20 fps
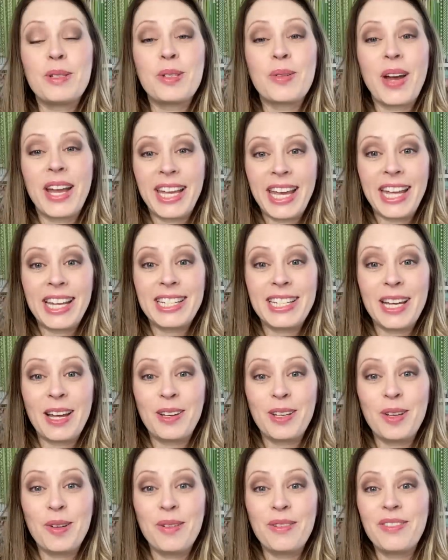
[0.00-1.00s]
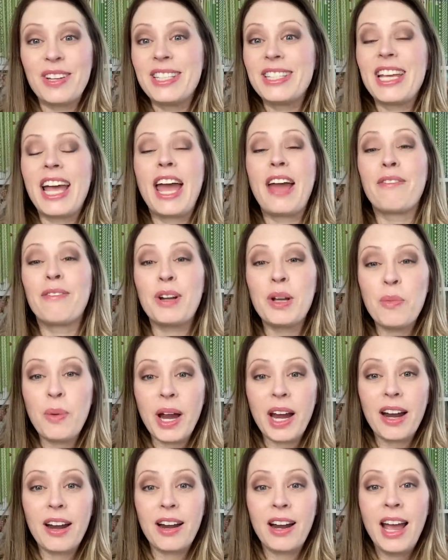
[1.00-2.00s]
so I can't tell you if it's
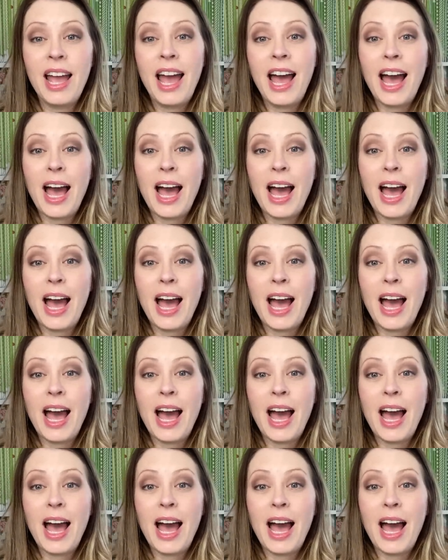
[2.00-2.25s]
everywhere.